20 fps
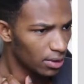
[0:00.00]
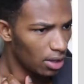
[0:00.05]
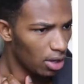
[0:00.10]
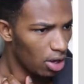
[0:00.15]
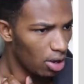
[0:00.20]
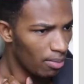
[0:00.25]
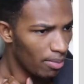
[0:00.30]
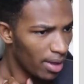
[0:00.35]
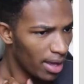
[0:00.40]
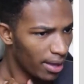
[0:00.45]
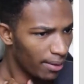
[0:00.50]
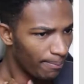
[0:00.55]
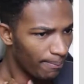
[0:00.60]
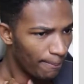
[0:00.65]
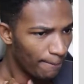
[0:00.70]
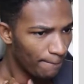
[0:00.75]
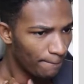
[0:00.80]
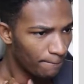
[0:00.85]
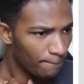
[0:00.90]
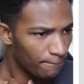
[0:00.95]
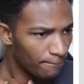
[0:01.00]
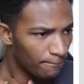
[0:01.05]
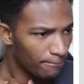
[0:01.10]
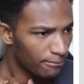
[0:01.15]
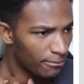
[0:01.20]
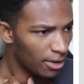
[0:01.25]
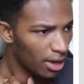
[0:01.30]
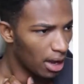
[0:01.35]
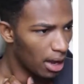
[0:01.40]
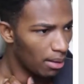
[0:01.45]
Oh man.
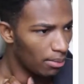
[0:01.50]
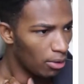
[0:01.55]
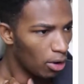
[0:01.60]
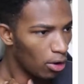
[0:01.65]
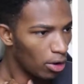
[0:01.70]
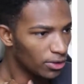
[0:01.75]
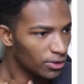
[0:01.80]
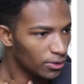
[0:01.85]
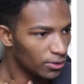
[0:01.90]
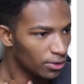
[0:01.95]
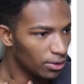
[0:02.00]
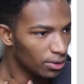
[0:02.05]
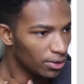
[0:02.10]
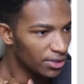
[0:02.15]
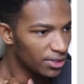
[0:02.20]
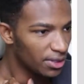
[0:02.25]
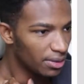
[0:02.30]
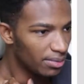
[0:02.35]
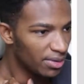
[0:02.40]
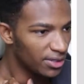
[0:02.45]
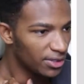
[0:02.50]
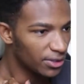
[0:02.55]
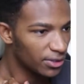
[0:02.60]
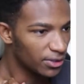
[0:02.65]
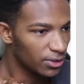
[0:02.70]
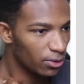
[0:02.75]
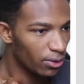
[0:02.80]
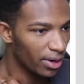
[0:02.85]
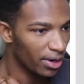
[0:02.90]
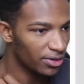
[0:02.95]
Um, also, notice the missing
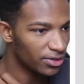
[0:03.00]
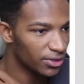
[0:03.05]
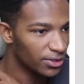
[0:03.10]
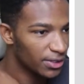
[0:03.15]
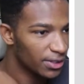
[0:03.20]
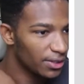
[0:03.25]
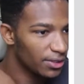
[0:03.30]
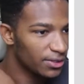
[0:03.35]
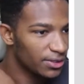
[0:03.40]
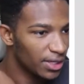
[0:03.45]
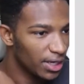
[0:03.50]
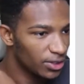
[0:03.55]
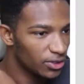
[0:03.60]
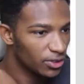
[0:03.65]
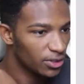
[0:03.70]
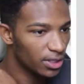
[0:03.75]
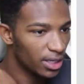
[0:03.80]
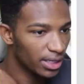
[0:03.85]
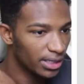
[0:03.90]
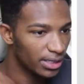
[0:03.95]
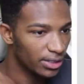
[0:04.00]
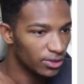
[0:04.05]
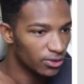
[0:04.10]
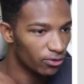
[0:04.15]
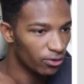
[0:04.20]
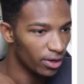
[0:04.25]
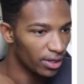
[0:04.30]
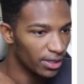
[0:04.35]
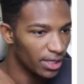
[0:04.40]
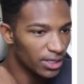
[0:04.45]
square just at the stage selection
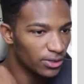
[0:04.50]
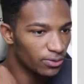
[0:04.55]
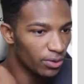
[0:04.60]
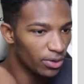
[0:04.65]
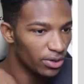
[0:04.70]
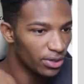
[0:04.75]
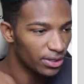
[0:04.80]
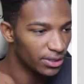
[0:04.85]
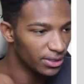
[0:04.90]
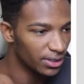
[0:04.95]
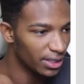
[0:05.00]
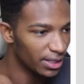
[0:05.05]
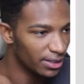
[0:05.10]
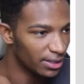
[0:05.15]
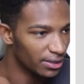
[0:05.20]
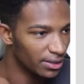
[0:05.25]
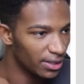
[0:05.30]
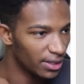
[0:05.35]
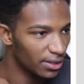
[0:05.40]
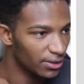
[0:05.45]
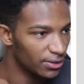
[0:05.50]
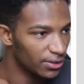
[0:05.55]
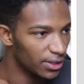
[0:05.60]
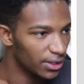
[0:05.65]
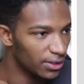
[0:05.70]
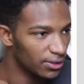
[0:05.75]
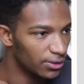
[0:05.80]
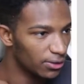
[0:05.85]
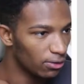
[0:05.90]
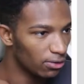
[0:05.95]
screen. That's where you can select the
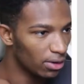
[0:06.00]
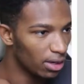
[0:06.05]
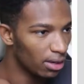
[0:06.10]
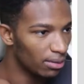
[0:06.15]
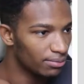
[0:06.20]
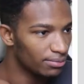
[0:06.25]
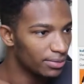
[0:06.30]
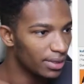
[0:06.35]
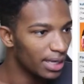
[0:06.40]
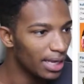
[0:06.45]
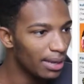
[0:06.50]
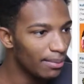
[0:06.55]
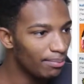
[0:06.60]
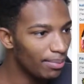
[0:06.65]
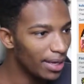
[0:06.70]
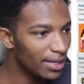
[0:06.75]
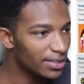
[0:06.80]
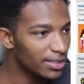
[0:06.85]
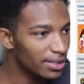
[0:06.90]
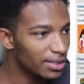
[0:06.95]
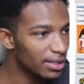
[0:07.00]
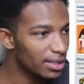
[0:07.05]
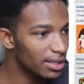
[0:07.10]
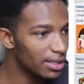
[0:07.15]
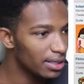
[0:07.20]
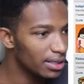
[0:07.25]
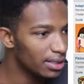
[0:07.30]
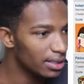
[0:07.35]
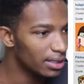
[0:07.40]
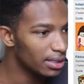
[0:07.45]
DLC. So um,
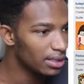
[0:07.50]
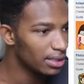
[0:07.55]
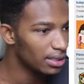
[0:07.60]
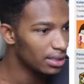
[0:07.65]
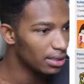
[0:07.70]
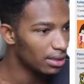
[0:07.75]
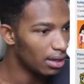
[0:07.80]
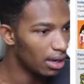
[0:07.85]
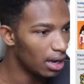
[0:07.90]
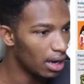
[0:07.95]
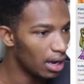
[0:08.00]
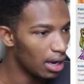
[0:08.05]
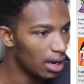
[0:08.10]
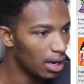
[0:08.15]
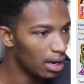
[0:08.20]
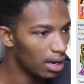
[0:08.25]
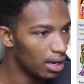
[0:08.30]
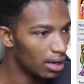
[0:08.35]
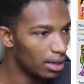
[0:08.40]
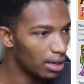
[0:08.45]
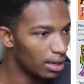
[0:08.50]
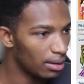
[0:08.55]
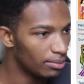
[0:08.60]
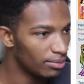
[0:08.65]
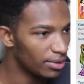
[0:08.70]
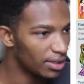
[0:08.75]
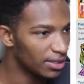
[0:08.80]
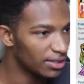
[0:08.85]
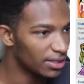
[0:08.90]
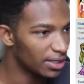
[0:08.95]
basically, um,
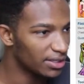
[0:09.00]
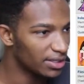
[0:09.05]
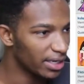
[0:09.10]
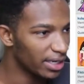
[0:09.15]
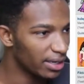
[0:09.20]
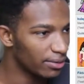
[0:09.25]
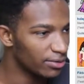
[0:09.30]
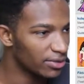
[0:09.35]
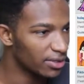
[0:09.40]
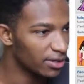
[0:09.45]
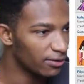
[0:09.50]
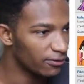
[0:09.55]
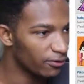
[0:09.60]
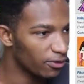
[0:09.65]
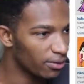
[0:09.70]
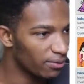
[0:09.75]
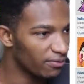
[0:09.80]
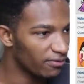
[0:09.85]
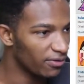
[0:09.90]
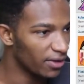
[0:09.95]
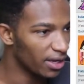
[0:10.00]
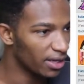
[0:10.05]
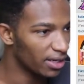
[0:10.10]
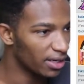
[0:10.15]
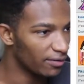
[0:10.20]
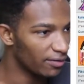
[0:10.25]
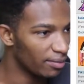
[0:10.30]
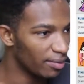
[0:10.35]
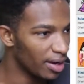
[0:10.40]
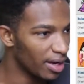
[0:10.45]
it says like it was confirmed fake.
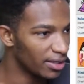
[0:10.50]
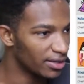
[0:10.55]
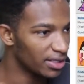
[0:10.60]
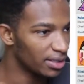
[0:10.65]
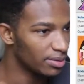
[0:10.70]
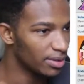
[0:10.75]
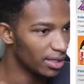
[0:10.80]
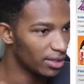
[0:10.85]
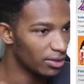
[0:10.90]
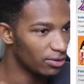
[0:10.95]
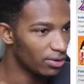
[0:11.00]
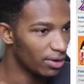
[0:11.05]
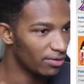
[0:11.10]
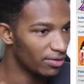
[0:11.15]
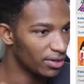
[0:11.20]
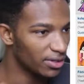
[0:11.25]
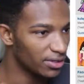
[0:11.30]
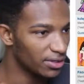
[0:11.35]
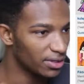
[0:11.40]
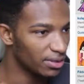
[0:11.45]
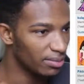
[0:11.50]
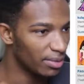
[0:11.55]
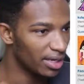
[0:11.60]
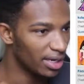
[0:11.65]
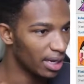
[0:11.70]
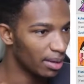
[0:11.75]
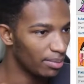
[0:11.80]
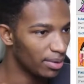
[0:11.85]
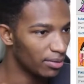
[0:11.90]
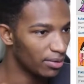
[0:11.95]
Never mind. Seems like new evidence. It
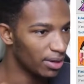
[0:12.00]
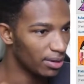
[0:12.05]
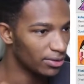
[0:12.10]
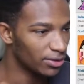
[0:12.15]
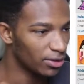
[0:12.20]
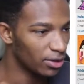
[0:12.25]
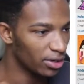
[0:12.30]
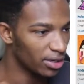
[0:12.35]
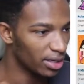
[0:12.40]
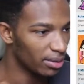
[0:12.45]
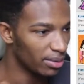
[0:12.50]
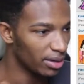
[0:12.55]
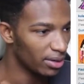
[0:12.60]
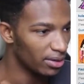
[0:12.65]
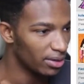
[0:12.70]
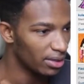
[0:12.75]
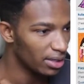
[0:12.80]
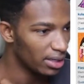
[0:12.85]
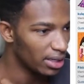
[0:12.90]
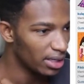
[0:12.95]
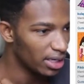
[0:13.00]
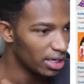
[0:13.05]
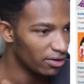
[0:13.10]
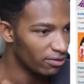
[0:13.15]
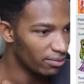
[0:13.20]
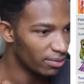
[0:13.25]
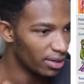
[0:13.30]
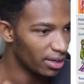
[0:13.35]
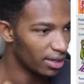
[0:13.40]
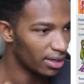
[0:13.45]
might not be what I was talking about.
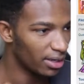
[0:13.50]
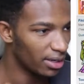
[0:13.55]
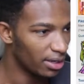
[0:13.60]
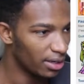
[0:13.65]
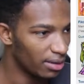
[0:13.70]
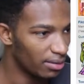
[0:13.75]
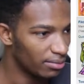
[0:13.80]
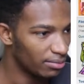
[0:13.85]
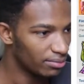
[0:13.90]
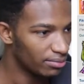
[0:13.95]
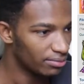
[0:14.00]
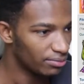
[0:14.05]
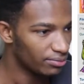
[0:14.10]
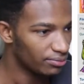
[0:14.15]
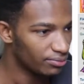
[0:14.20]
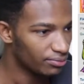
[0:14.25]
Never mind. Um,